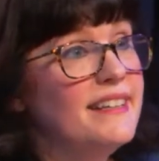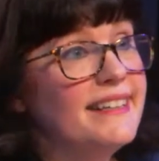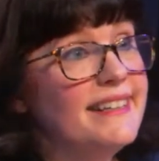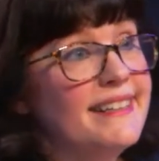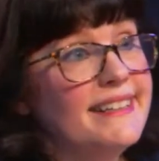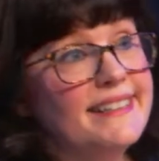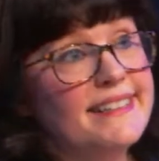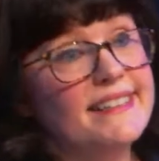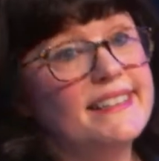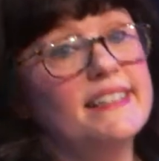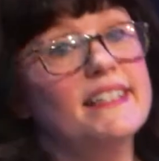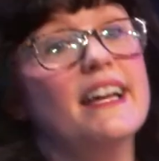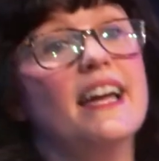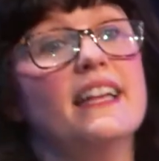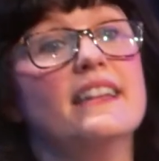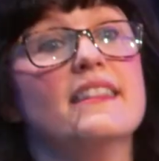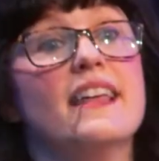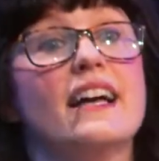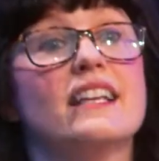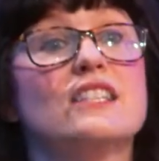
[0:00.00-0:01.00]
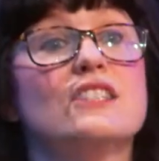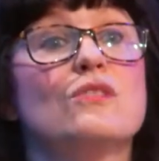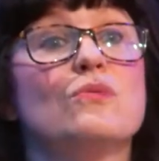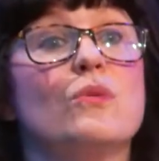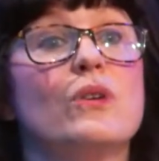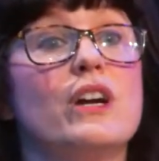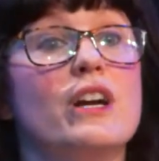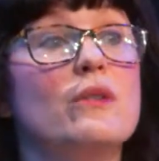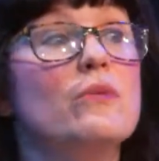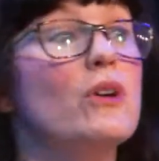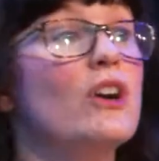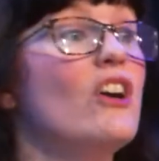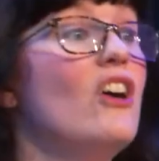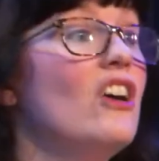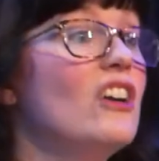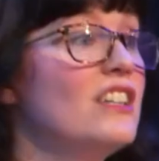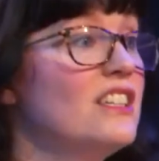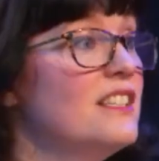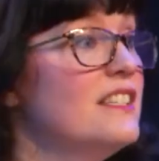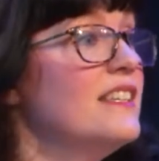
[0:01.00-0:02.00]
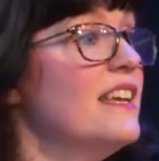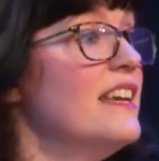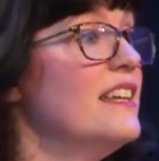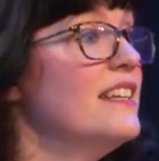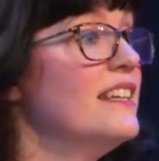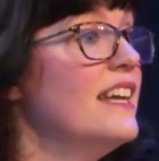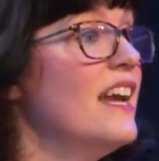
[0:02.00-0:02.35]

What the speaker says: And that's why we're all going to say